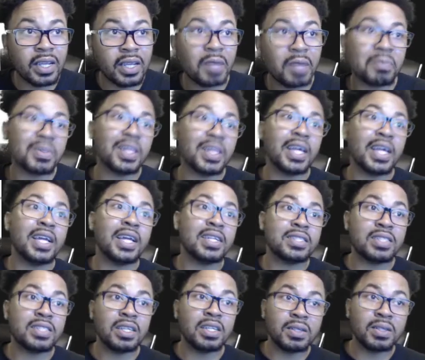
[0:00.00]
I'm glad
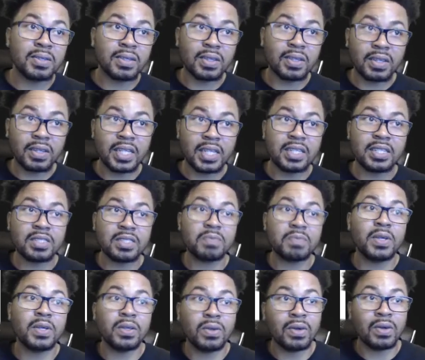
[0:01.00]
instead of getting the
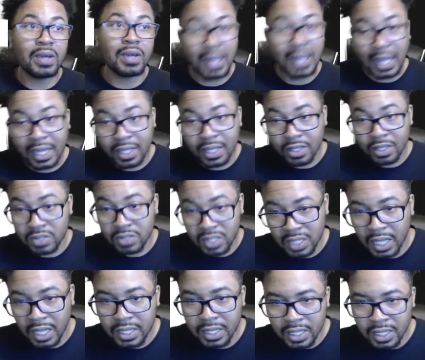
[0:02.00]
spell, I can use it
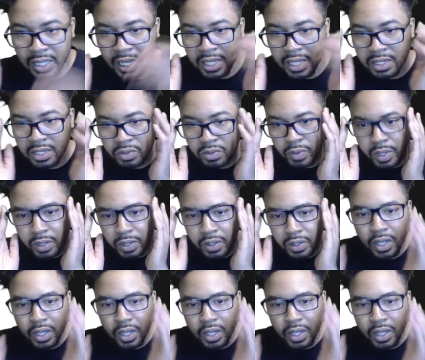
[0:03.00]
as a land as well.